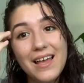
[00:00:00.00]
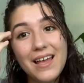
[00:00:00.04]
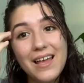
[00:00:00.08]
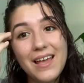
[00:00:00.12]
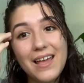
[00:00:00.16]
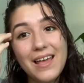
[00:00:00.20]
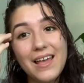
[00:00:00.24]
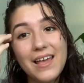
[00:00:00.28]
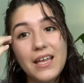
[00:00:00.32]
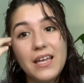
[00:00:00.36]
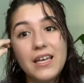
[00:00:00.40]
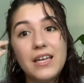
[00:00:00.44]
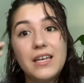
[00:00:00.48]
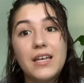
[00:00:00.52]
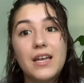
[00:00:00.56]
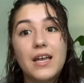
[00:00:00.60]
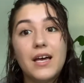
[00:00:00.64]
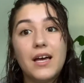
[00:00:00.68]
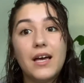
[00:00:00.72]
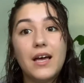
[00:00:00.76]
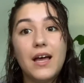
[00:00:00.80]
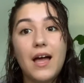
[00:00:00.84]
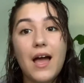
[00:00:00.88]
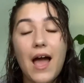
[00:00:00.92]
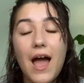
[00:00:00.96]
in
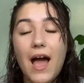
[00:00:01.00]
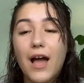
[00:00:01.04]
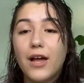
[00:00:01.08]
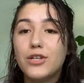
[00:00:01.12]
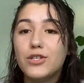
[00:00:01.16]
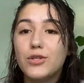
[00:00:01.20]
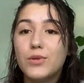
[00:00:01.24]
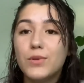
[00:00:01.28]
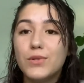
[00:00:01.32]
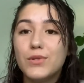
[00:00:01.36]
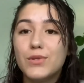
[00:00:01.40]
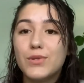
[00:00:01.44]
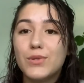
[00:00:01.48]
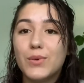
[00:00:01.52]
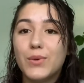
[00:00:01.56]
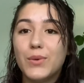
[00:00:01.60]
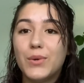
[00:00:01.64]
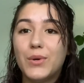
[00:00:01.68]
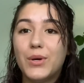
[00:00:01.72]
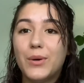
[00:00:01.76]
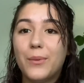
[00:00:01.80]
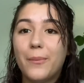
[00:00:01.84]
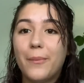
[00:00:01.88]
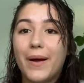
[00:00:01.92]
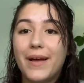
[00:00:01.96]
actual
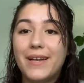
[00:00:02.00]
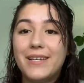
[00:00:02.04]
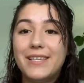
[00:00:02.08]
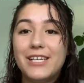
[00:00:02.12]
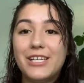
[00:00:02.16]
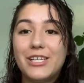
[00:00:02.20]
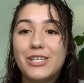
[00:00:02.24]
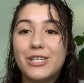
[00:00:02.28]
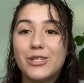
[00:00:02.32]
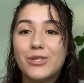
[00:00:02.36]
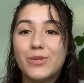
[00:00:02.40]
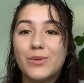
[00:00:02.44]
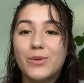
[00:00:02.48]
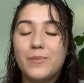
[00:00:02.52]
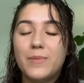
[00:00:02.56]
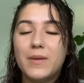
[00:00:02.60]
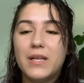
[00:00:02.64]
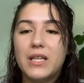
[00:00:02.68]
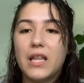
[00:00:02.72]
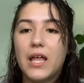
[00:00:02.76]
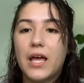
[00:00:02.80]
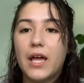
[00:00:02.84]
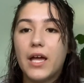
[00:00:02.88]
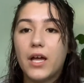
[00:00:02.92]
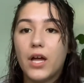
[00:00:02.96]
school, my teachers would be
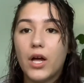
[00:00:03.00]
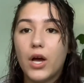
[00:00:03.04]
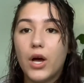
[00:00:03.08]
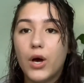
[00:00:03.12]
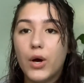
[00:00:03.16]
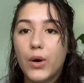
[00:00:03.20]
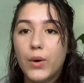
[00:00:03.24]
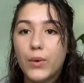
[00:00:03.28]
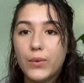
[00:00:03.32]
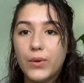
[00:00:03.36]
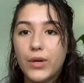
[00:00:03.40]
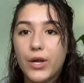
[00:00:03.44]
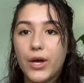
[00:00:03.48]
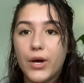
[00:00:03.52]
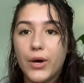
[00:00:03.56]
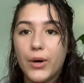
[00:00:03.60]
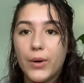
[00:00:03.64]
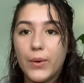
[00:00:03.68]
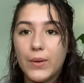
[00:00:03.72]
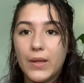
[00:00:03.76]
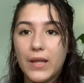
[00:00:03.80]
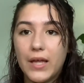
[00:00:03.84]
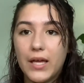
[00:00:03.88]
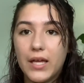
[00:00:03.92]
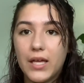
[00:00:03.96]
like, oh
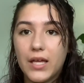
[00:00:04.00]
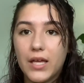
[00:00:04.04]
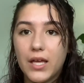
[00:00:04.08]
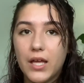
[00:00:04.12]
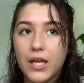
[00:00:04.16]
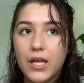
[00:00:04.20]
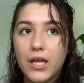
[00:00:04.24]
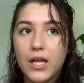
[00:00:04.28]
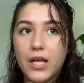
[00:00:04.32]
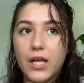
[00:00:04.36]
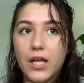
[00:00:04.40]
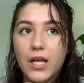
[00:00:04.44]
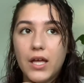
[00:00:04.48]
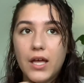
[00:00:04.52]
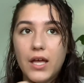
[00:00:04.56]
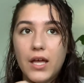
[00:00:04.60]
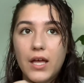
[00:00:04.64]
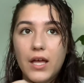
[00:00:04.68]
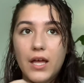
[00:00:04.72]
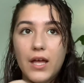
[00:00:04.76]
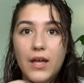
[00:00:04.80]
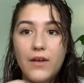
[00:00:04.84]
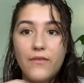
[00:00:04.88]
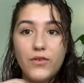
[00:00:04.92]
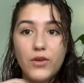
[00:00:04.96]
no, like,
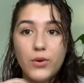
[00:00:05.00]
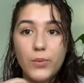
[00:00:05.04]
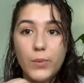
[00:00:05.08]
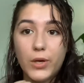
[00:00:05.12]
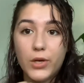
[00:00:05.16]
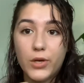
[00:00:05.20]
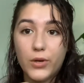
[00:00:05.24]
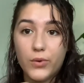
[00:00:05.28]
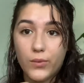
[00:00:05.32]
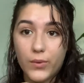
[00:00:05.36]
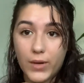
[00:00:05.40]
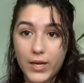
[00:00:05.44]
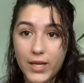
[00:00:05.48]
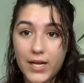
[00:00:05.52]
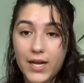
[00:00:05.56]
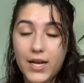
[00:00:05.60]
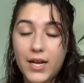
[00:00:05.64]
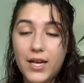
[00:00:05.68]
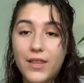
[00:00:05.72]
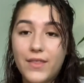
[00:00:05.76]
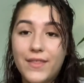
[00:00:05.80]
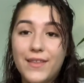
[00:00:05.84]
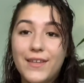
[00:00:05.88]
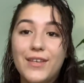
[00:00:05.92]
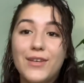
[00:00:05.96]
if you want to read
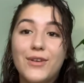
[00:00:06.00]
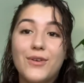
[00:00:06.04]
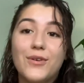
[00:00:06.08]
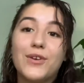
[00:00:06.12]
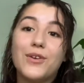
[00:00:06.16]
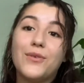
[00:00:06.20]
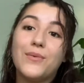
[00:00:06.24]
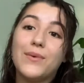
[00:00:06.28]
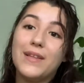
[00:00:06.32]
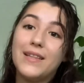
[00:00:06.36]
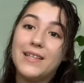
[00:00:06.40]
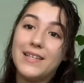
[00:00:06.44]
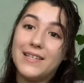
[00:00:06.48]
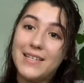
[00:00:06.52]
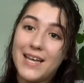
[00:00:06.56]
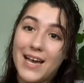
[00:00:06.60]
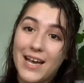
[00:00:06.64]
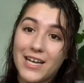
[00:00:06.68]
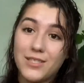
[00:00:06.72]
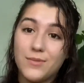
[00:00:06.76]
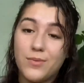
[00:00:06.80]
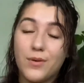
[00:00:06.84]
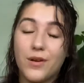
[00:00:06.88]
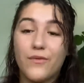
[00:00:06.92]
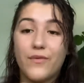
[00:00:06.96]
anything, you can read the
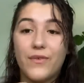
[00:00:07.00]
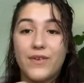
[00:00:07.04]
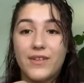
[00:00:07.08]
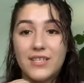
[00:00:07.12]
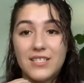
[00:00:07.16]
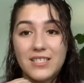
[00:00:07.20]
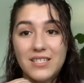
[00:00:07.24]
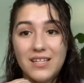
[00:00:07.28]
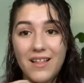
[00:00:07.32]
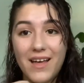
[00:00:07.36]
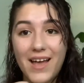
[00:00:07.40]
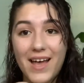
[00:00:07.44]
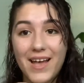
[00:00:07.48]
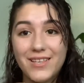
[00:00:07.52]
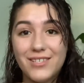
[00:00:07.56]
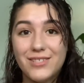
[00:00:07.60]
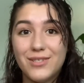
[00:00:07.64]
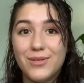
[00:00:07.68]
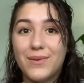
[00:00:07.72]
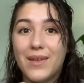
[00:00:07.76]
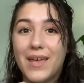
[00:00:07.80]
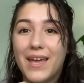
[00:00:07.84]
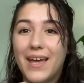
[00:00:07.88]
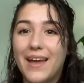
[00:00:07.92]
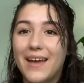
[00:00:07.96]
textbook for this class. You
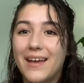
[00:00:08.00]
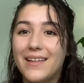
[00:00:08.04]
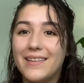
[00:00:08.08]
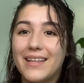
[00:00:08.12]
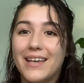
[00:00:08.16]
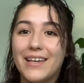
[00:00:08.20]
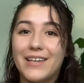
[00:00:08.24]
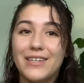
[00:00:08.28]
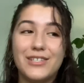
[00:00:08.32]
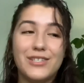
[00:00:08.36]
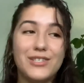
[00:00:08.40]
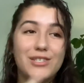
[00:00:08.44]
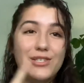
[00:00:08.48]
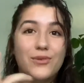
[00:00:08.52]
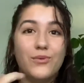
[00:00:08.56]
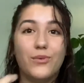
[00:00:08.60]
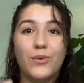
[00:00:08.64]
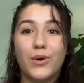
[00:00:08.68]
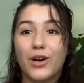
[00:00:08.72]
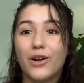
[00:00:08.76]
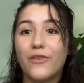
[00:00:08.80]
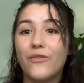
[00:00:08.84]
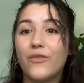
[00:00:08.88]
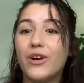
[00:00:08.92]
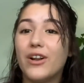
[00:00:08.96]
can't like do
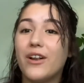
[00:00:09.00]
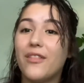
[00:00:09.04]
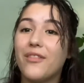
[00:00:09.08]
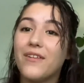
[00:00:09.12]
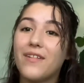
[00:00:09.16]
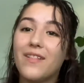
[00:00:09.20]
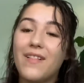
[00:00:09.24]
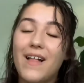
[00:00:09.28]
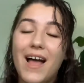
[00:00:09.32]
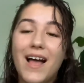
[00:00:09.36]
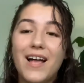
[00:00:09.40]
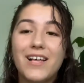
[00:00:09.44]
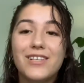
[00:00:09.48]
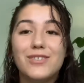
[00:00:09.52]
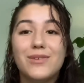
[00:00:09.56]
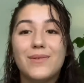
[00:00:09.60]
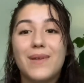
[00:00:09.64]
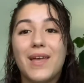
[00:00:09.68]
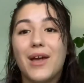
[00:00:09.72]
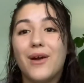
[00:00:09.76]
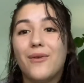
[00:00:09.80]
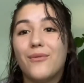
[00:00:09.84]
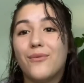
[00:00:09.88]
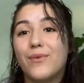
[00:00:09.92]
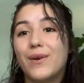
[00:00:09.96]
work for another class. You
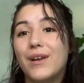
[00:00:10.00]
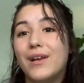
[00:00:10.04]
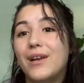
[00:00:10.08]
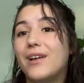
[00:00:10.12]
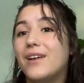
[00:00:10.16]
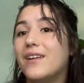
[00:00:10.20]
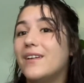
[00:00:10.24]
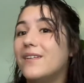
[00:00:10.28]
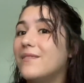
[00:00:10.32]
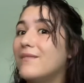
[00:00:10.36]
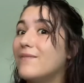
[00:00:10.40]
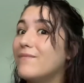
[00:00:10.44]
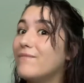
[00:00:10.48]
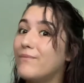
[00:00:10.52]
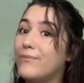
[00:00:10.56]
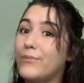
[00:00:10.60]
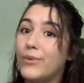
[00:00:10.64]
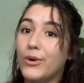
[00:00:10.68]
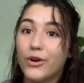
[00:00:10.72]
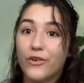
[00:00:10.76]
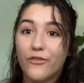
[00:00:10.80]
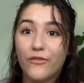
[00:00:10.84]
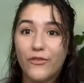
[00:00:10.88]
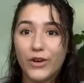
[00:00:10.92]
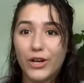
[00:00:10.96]
can't read a
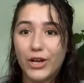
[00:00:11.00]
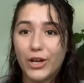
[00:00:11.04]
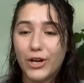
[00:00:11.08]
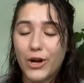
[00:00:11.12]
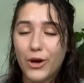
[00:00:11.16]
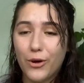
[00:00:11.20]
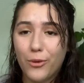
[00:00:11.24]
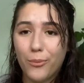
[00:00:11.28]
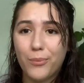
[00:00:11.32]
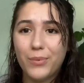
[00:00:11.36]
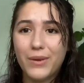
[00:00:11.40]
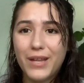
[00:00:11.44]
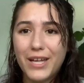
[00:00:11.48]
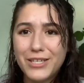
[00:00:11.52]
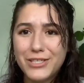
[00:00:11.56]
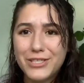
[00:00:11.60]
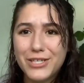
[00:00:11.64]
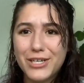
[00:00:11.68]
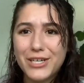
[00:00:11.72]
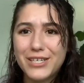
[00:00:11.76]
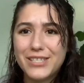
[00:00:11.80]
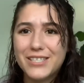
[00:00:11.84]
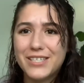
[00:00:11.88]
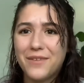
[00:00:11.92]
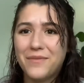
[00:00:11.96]
book for your own
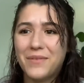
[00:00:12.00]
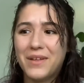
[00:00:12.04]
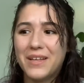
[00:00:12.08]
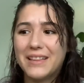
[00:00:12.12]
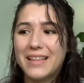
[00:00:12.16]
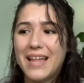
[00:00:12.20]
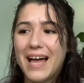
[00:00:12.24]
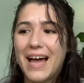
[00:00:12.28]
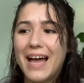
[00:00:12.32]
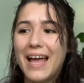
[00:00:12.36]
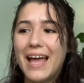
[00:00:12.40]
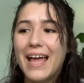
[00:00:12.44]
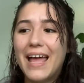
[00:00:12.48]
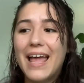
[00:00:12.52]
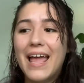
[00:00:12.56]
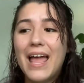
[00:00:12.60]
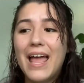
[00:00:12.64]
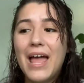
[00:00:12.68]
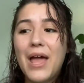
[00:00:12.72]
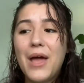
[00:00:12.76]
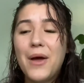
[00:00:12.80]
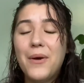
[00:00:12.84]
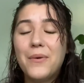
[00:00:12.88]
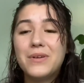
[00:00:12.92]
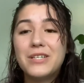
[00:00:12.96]
pleasure, stuff like that,
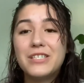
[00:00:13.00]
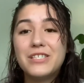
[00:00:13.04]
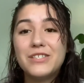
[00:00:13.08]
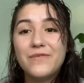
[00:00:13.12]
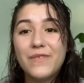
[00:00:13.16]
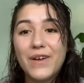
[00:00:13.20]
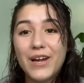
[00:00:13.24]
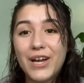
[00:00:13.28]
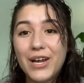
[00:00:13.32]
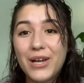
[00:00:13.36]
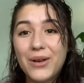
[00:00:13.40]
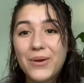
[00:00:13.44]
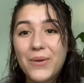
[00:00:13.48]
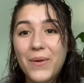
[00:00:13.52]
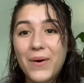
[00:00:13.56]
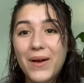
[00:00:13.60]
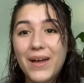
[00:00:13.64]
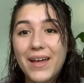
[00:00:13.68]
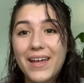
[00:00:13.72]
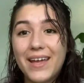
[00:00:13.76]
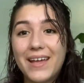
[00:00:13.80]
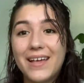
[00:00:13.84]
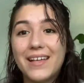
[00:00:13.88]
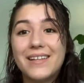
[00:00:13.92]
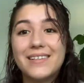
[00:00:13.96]
which is very
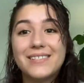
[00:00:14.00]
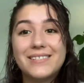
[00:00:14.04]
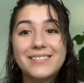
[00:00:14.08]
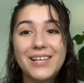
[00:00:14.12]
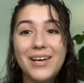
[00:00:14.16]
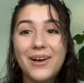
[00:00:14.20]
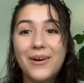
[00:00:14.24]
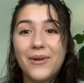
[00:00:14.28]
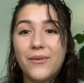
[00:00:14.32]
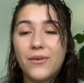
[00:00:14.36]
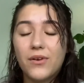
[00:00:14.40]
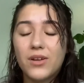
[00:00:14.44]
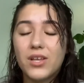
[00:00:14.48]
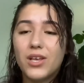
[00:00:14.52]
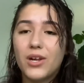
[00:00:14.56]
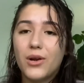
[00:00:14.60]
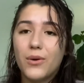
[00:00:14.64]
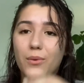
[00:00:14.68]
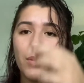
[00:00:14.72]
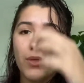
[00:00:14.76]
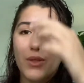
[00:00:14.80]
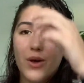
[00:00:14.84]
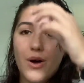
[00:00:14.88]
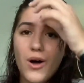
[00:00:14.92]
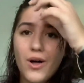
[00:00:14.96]
annoying. So, you know,
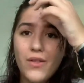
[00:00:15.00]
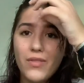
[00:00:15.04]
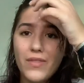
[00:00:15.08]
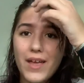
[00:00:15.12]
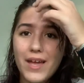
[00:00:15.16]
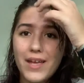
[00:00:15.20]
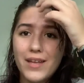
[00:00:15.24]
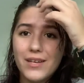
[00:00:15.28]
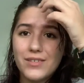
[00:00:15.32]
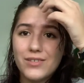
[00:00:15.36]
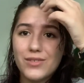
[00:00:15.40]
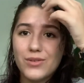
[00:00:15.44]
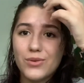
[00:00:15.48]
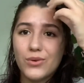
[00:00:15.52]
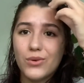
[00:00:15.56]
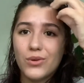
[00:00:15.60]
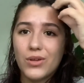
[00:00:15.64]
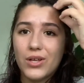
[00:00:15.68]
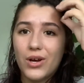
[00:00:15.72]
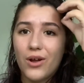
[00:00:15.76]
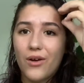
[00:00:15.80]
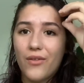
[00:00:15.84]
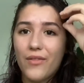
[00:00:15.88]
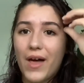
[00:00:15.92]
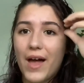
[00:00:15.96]
with online school
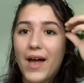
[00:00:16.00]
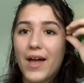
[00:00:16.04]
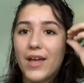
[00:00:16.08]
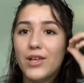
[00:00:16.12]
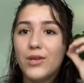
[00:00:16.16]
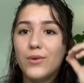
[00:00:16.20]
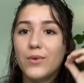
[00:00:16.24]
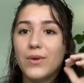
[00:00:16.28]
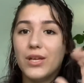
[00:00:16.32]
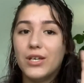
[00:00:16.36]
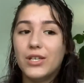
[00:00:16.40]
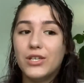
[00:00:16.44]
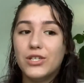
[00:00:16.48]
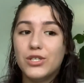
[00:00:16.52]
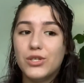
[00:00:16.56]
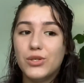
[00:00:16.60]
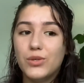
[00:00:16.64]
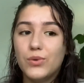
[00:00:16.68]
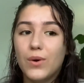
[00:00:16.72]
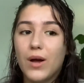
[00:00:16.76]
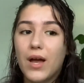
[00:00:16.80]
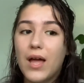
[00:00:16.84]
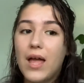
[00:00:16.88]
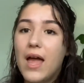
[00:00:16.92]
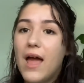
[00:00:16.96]
and all that, you can
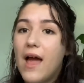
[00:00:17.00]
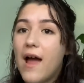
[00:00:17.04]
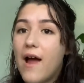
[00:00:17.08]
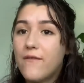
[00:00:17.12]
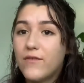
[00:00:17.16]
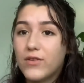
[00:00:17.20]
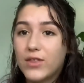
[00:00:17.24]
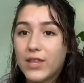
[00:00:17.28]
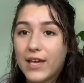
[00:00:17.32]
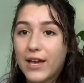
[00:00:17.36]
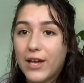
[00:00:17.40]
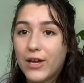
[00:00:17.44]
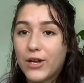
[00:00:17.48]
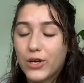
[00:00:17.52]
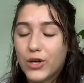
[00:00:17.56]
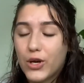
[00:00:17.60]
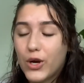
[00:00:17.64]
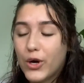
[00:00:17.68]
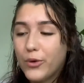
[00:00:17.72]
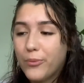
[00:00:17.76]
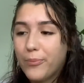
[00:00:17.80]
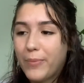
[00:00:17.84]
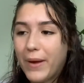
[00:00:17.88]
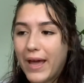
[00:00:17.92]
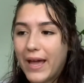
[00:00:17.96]
do everything at your
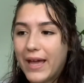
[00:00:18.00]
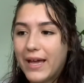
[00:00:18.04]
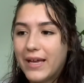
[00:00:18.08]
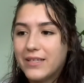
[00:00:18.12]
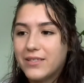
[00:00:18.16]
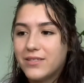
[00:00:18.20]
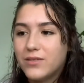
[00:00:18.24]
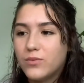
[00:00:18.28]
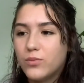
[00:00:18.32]
own pace,